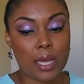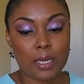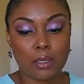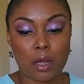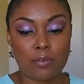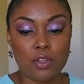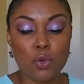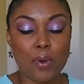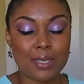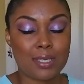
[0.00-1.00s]
like a lot of
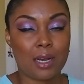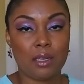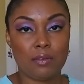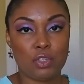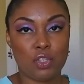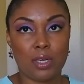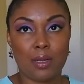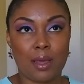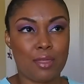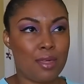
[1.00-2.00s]
US
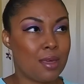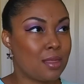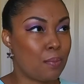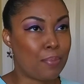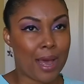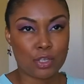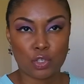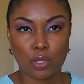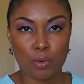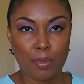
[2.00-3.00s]
television, I think The
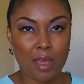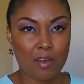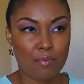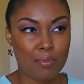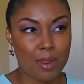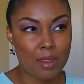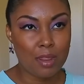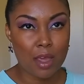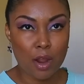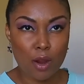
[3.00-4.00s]
Bachelor may have been
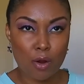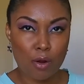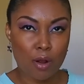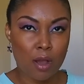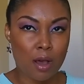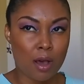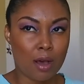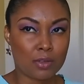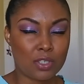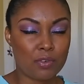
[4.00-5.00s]
there
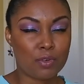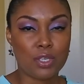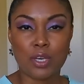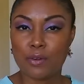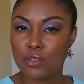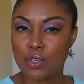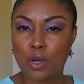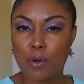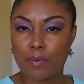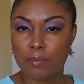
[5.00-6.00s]
uh, several years
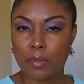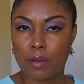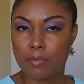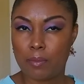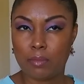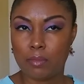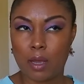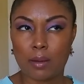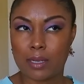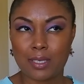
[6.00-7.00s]
ago. If I'm, if I'm,
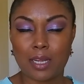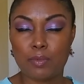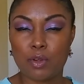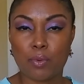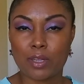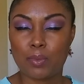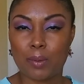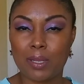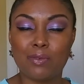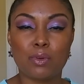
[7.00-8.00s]
i stand to be corrected, but
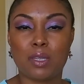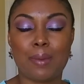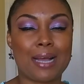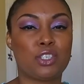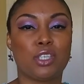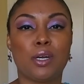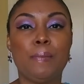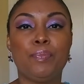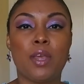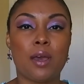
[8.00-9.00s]
I believe it was The Bachelor.
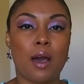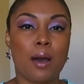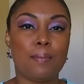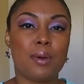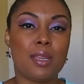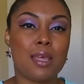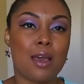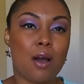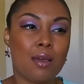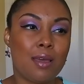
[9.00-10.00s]
Um, but
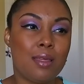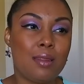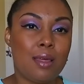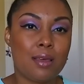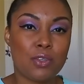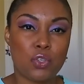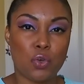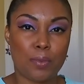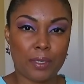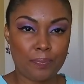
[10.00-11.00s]
in
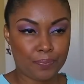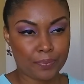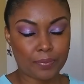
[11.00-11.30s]
Exuma,